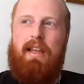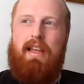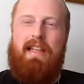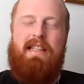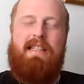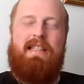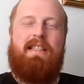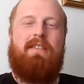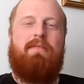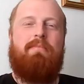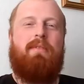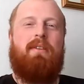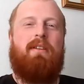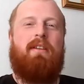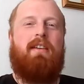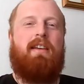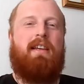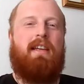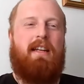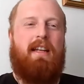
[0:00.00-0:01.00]

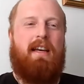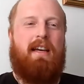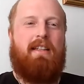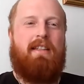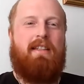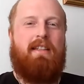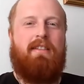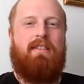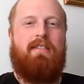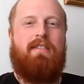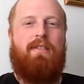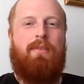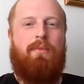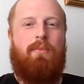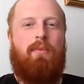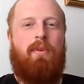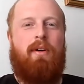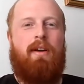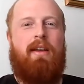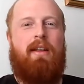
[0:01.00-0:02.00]
intimately connected to the
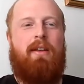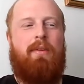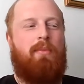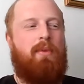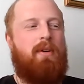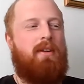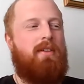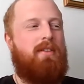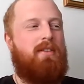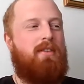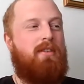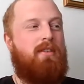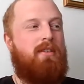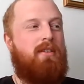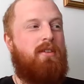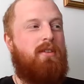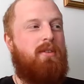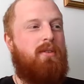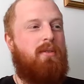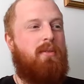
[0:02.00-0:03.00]
way in which
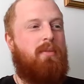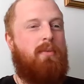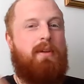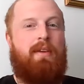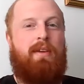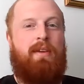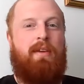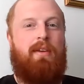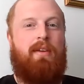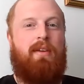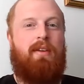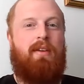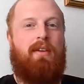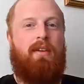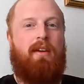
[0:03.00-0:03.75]
we